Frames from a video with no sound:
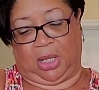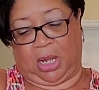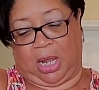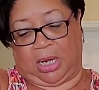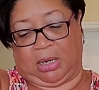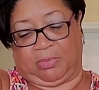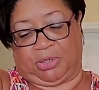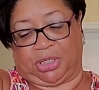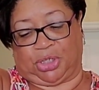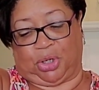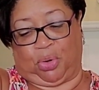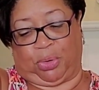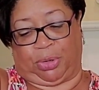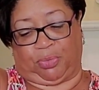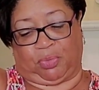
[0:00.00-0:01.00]
And I'm just
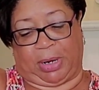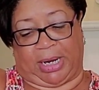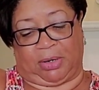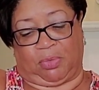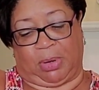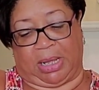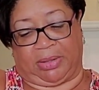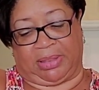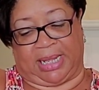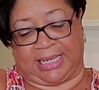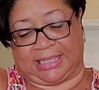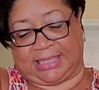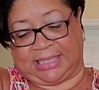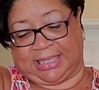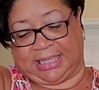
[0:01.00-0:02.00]
going right around that
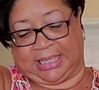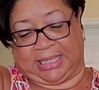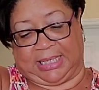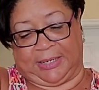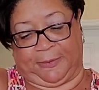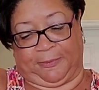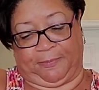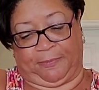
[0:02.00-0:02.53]
seed.